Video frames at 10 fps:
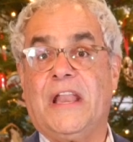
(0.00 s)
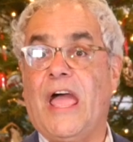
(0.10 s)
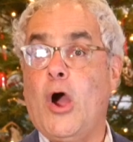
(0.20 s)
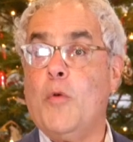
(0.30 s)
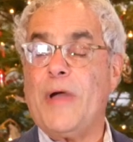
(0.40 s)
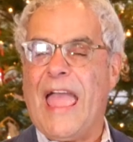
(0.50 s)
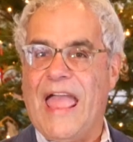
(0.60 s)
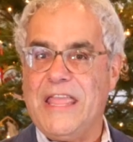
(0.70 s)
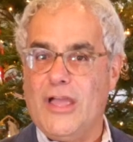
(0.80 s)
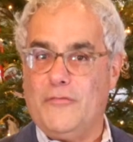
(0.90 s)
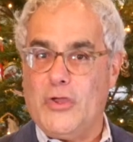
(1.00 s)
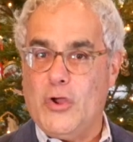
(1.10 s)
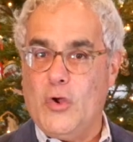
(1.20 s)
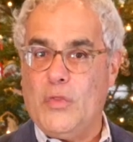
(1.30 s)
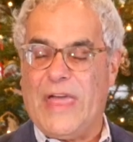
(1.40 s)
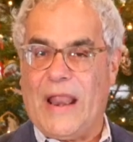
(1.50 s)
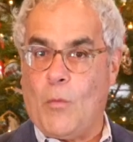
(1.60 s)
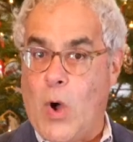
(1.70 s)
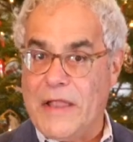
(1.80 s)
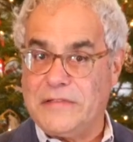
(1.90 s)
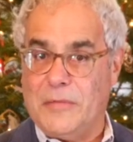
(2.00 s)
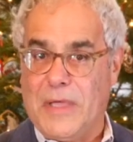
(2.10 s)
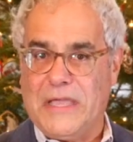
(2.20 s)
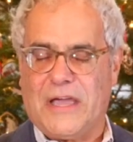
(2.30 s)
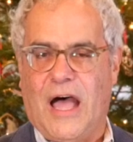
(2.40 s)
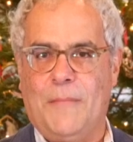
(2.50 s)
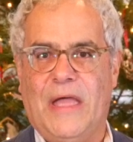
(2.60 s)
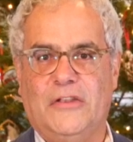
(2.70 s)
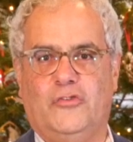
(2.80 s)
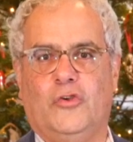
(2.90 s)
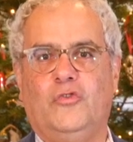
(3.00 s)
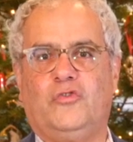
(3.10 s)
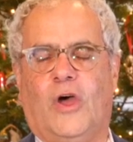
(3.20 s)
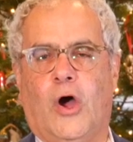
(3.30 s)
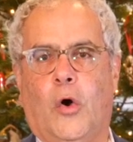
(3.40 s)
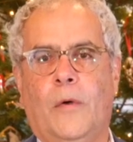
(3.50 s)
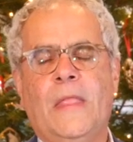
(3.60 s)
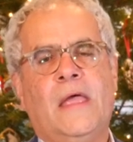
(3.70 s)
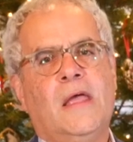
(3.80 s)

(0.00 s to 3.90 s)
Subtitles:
and I hope any of you that want to make comment do so.